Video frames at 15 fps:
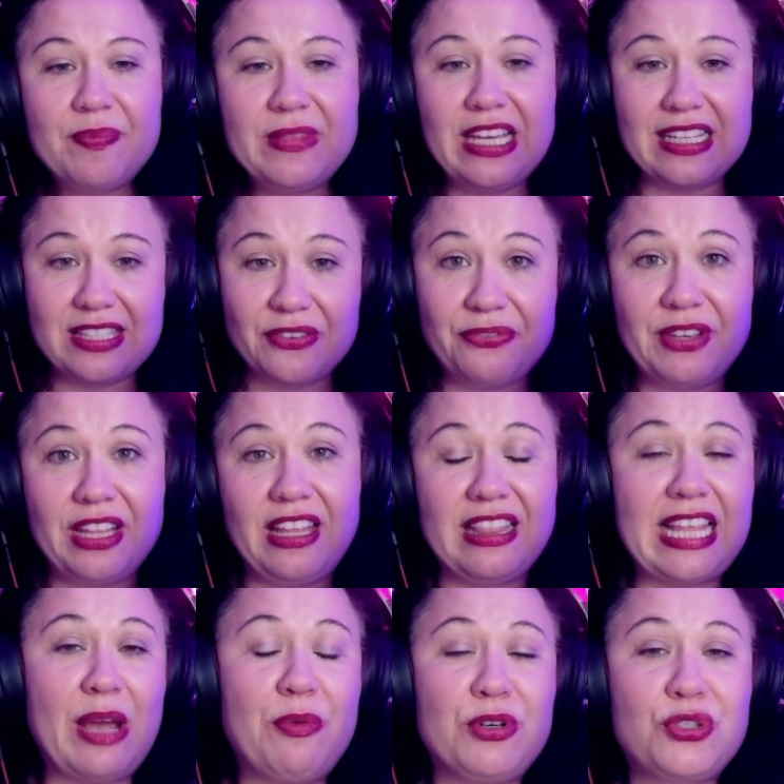it's a feeling
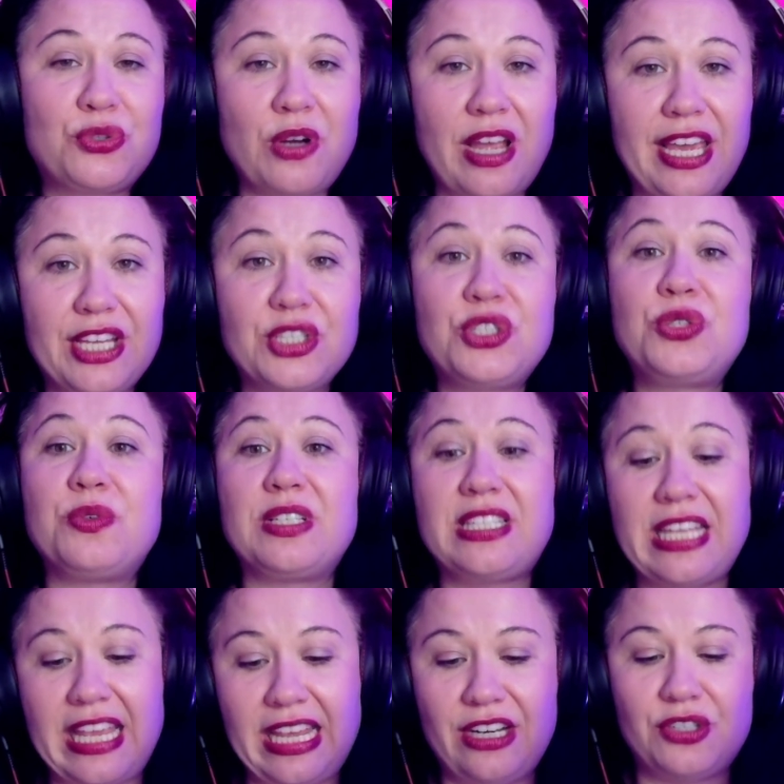that we're trying to
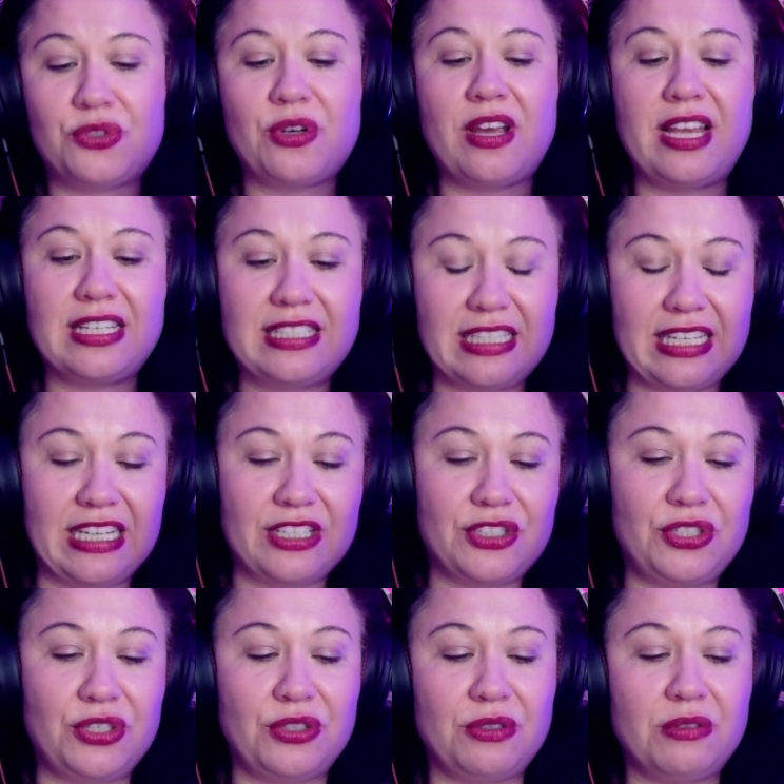attain or trying to get
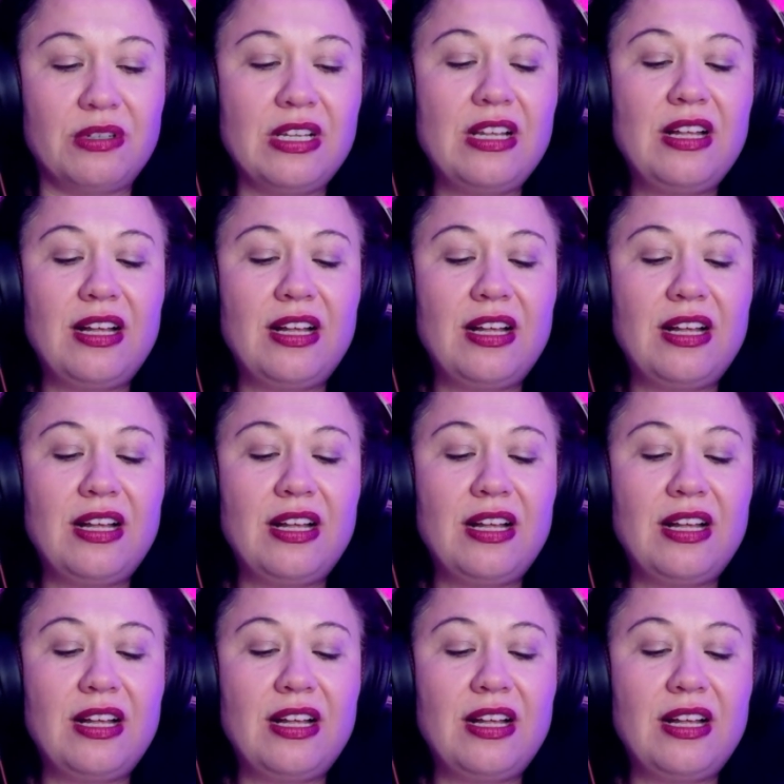to.